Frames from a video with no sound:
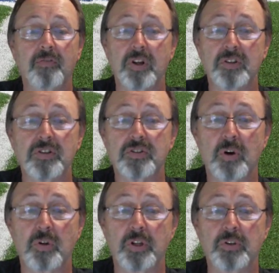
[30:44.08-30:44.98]

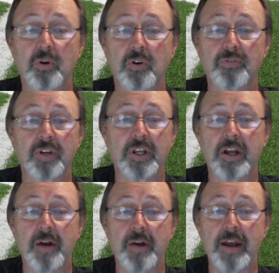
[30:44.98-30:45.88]
Francisco Lindor
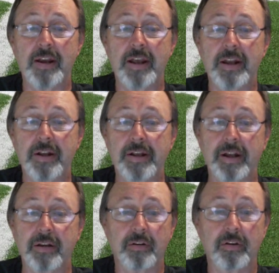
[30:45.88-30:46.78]
figured out how to hit
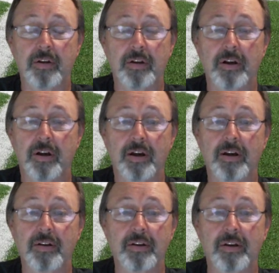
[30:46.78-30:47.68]
again. Uh,
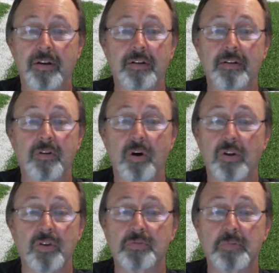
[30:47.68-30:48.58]

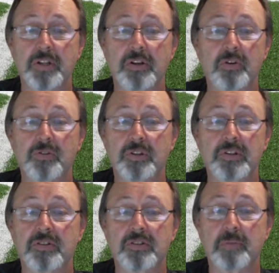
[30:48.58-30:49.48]
Carlos Mendoza
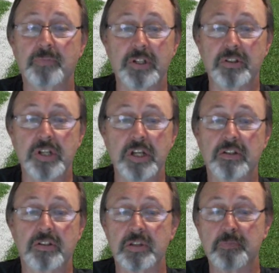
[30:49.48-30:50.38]
did something
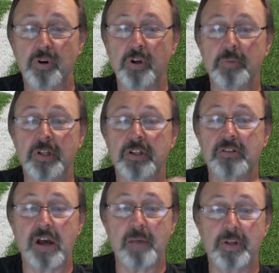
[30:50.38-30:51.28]
genius. He put him at the
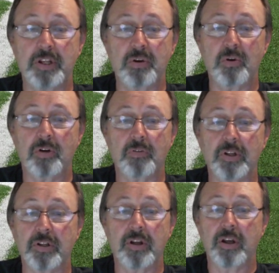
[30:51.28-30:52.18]
top of the order,
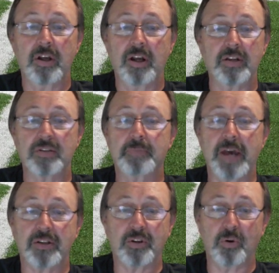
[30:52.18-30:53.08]
and and his
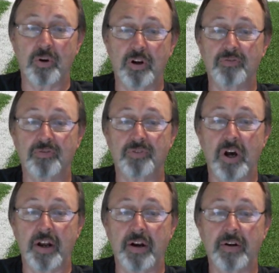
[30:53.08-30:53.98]
bat caught on
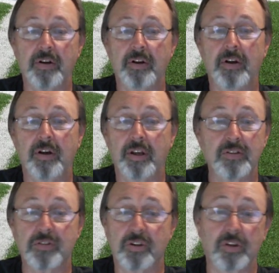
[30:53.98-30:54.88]
fire.
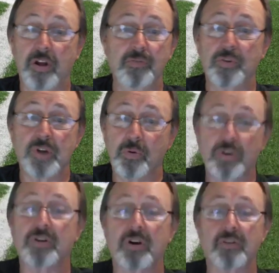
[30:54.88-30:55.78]
His glove was
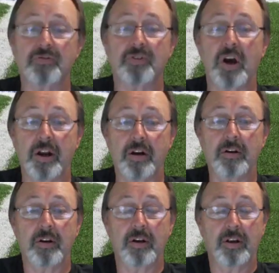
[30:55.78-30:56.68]
always on fire,
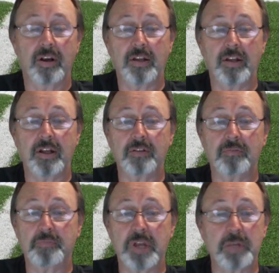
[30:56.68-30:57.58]
and
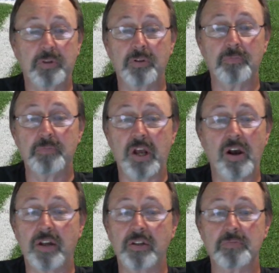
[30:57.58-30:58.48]
then people
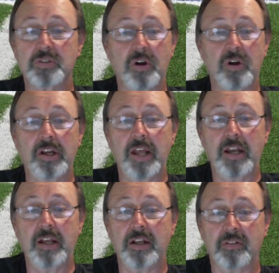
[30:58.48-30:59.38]
behind him started
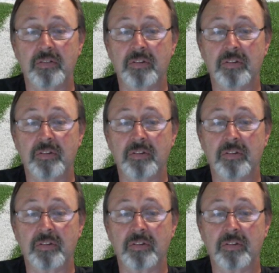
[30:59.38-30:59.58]
hitting